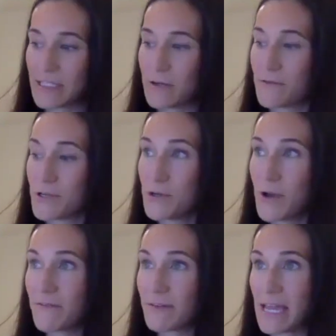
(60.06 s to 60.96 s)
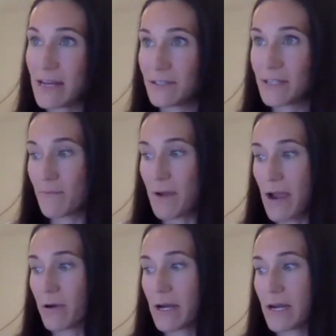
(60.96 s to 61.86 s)
So if you do have a candle
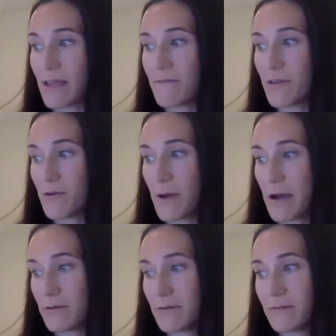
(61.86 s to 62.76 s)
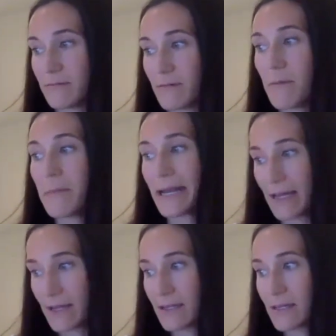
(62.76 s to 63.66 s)
nearby, we're going to give you about a
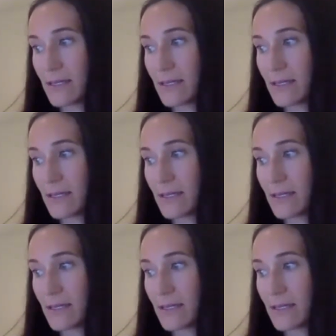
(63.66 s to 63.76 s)
minute